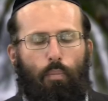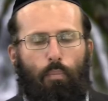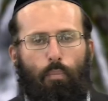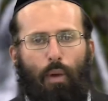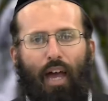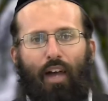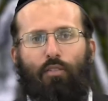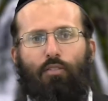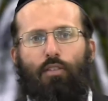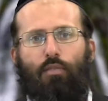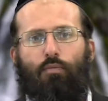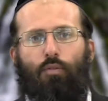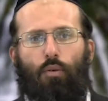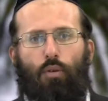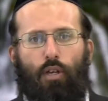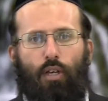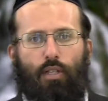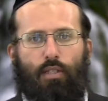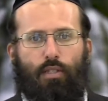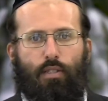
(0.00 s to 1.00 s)

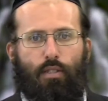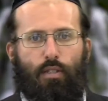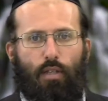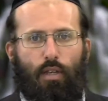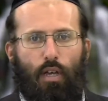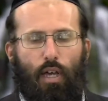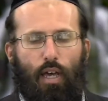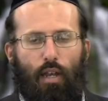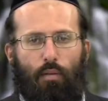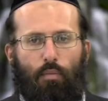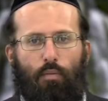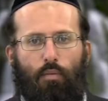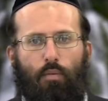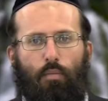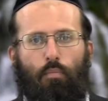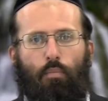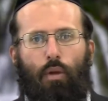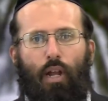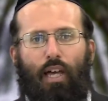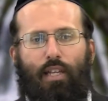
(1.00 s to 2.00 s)
bountifulness and
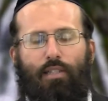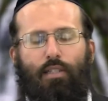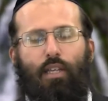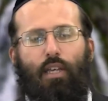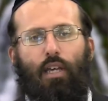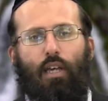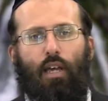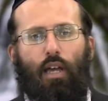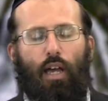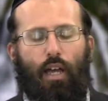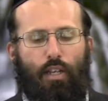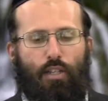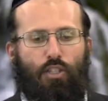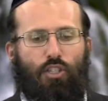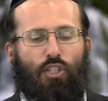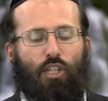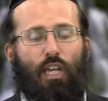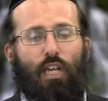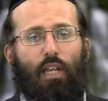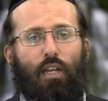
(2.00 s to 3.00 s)
blessing and
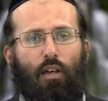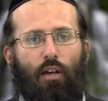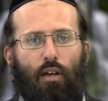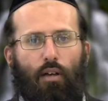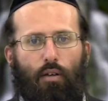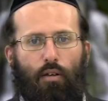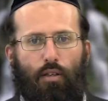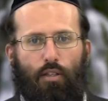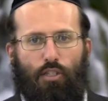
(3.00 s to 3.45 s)
Shechina.